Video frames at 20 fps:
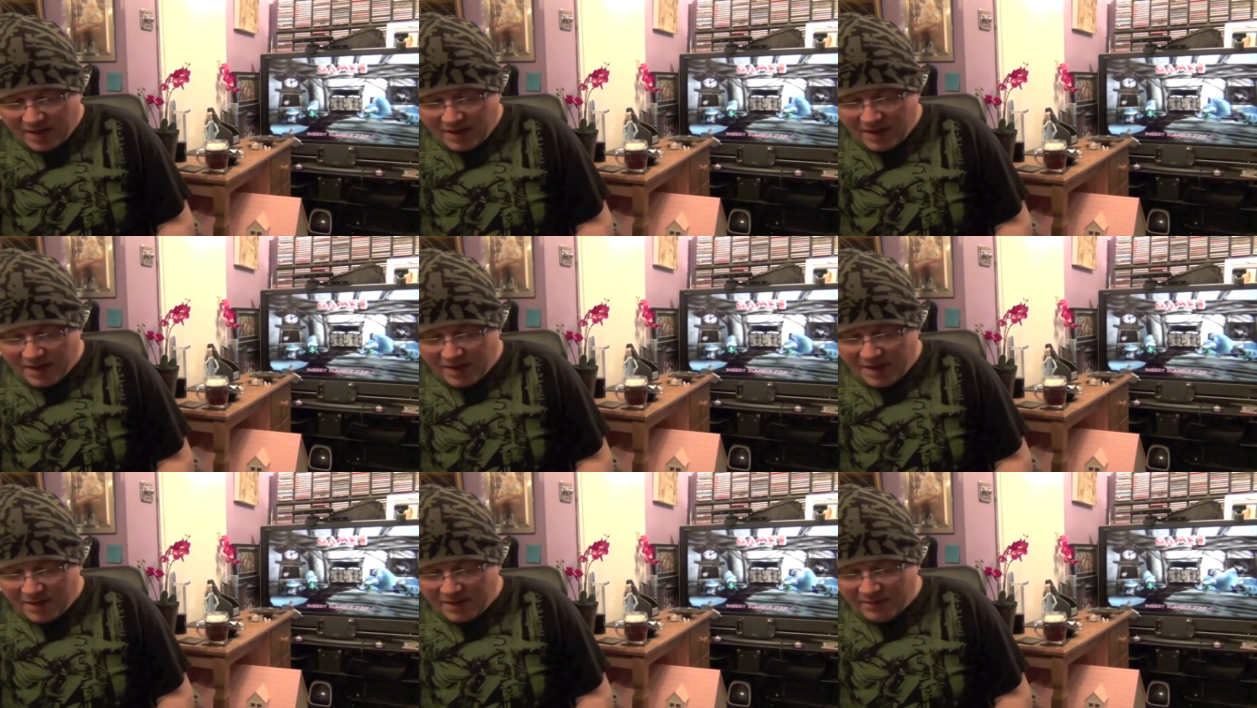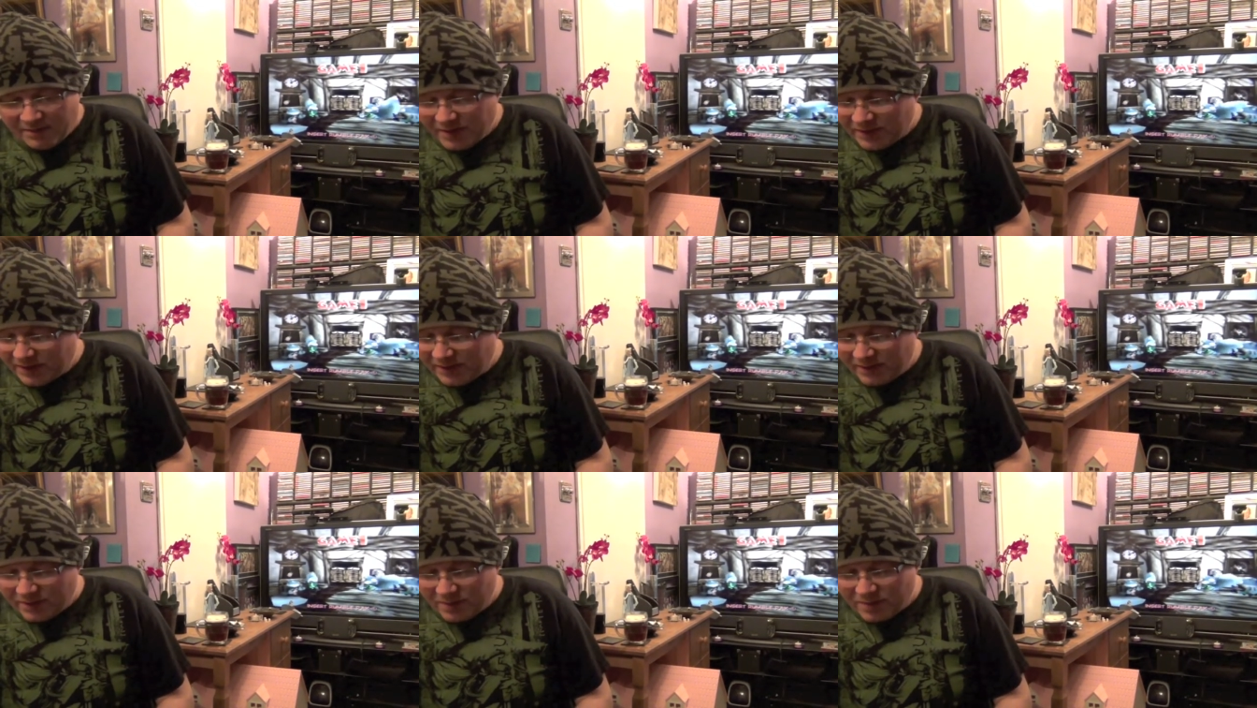
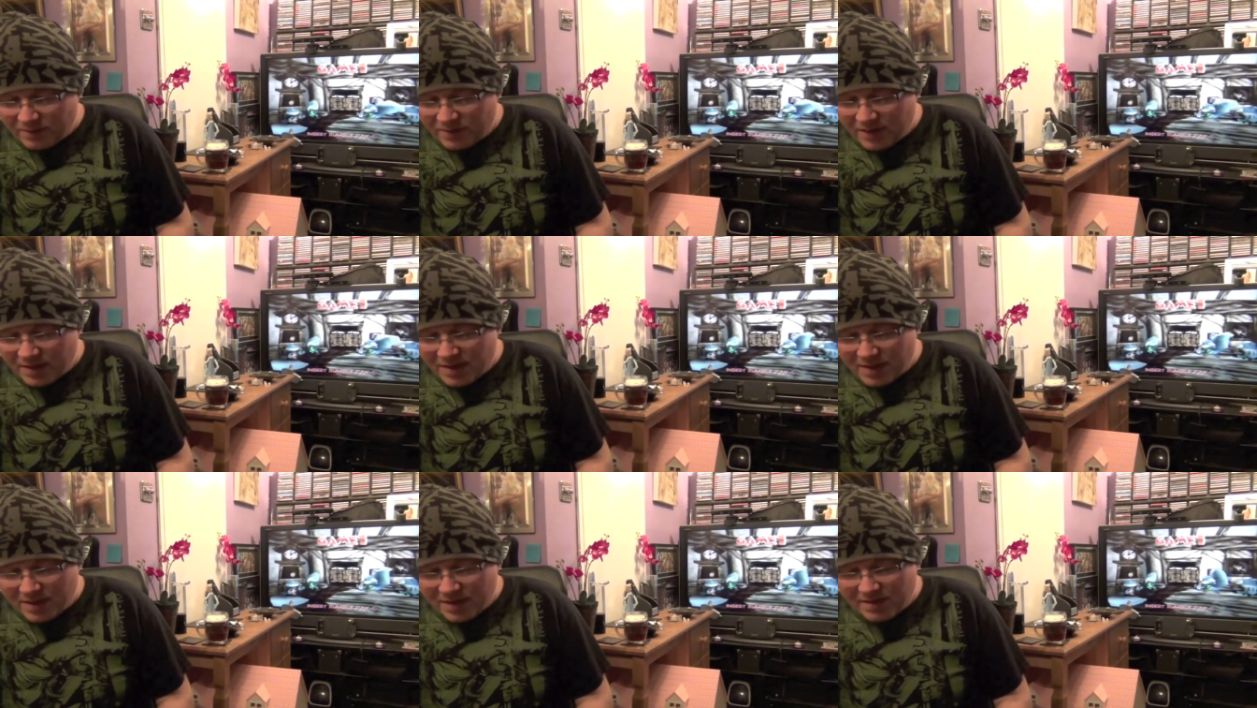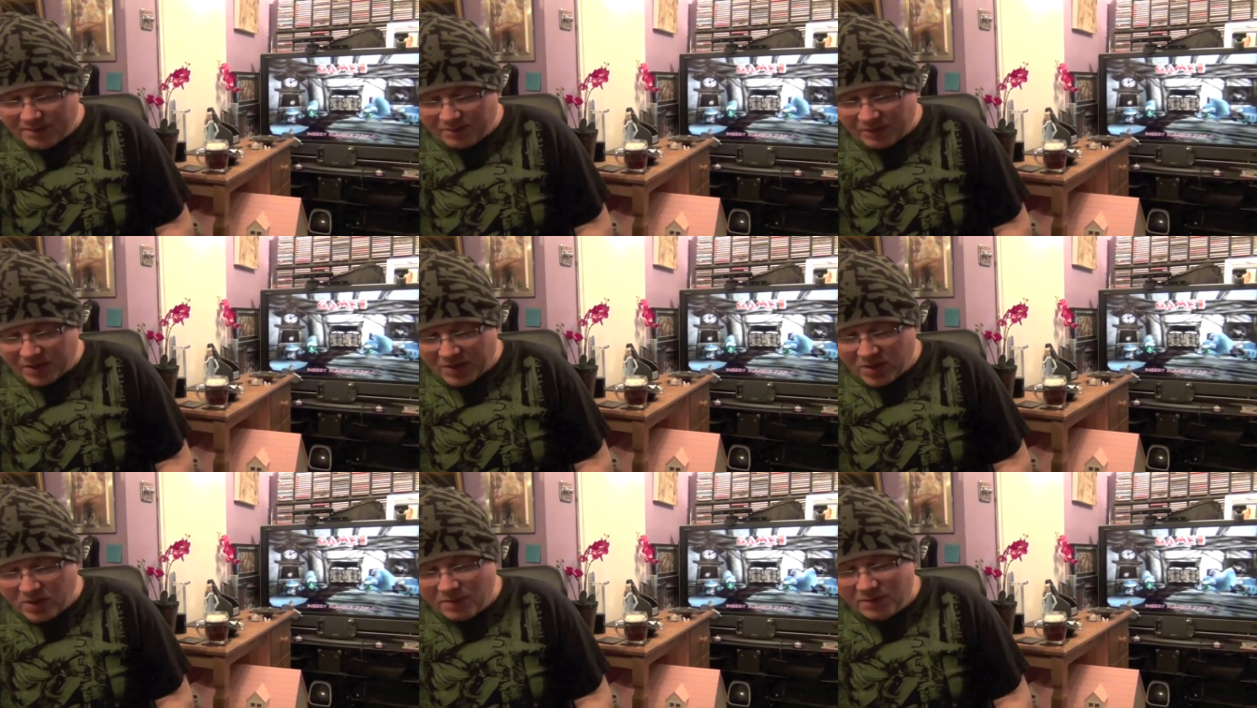First of all,
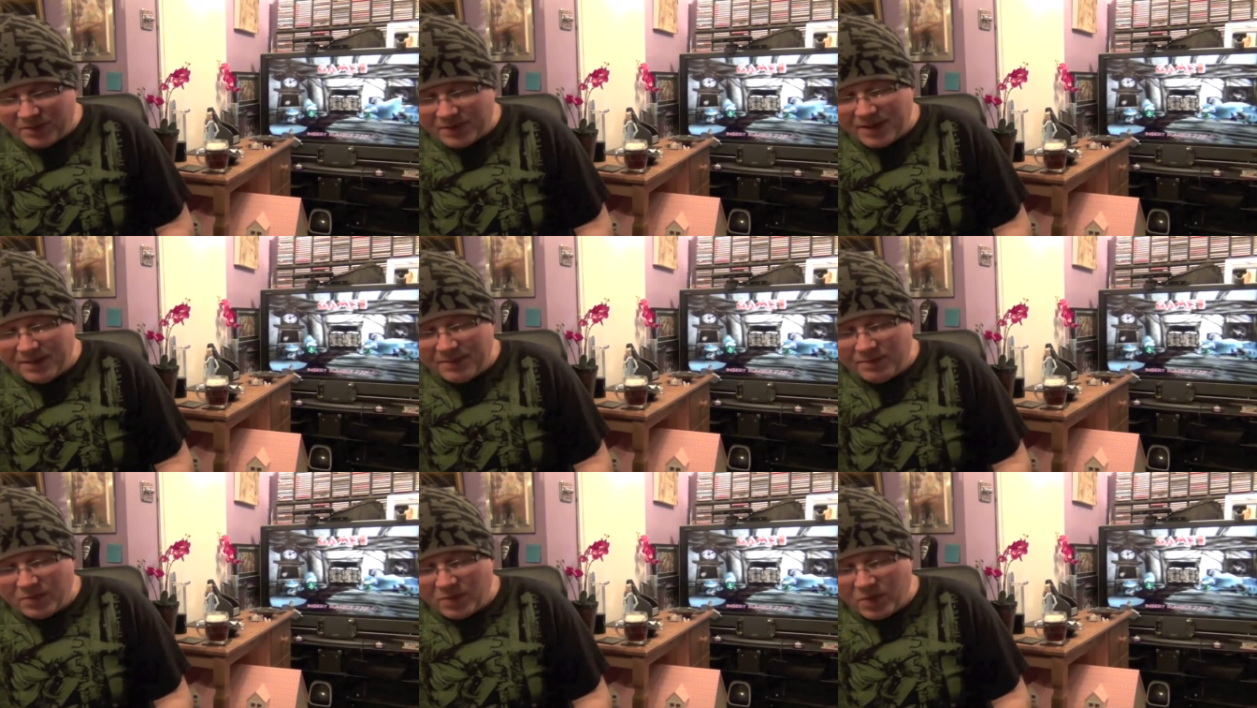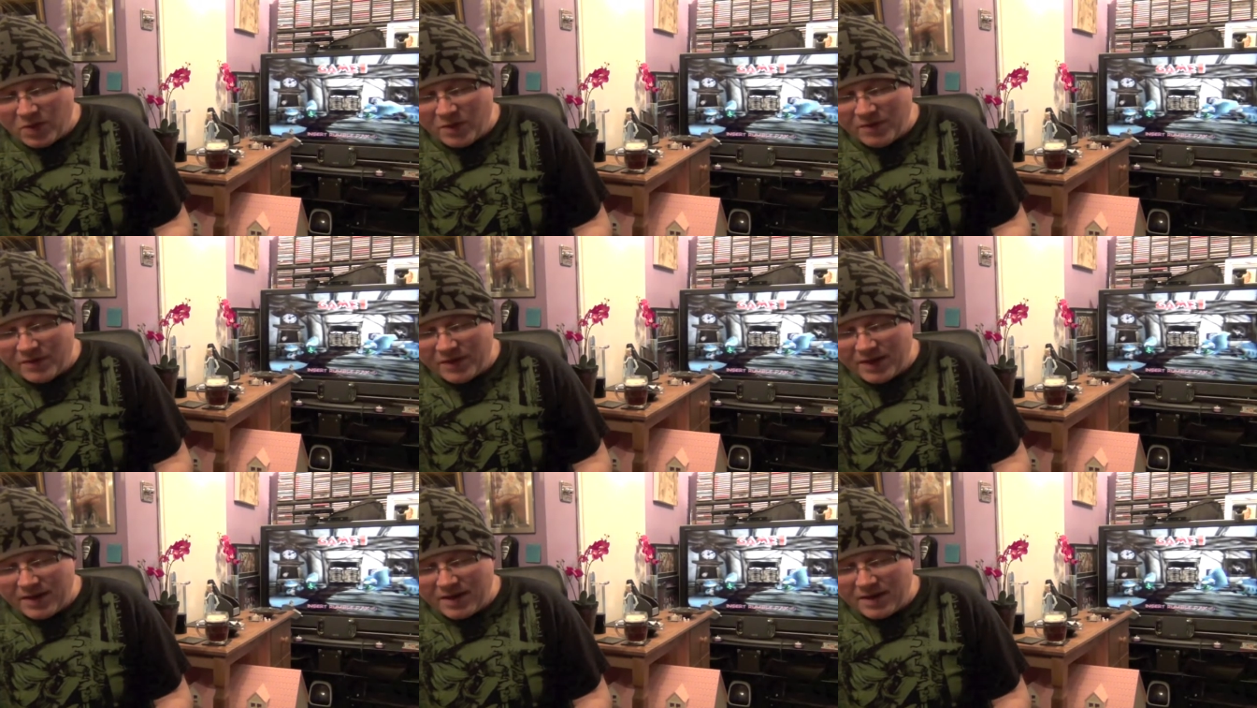a UMD
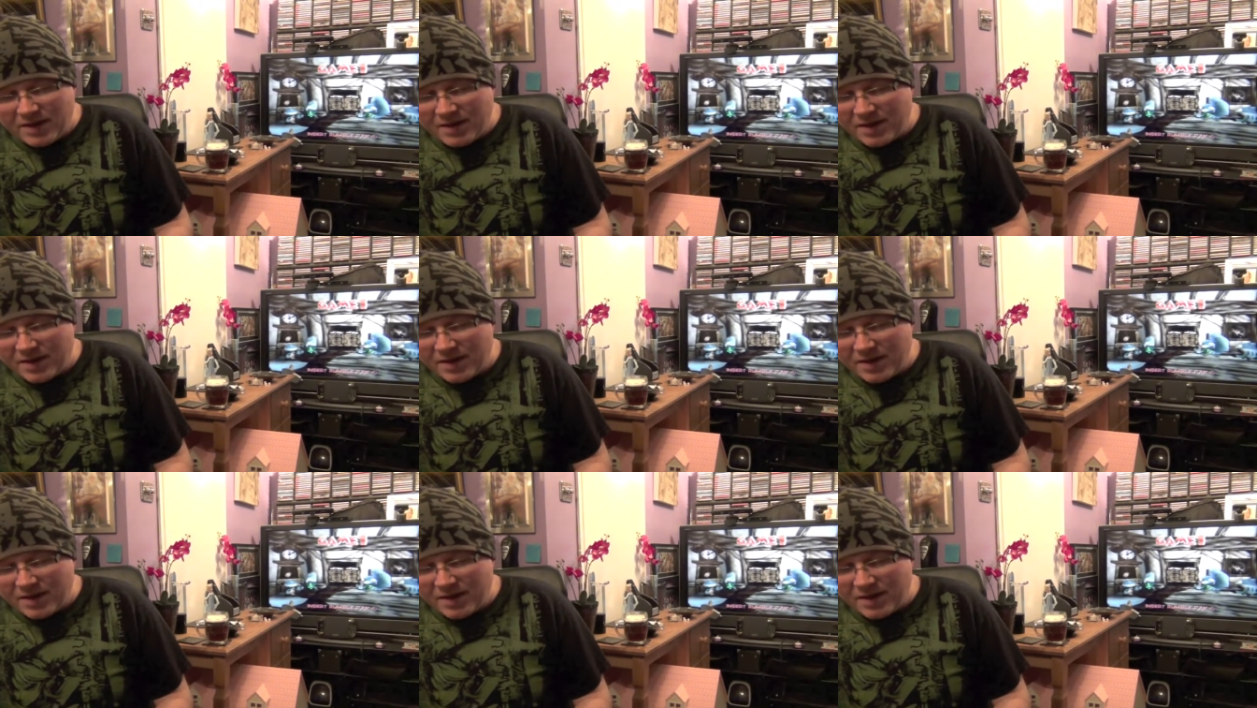movie.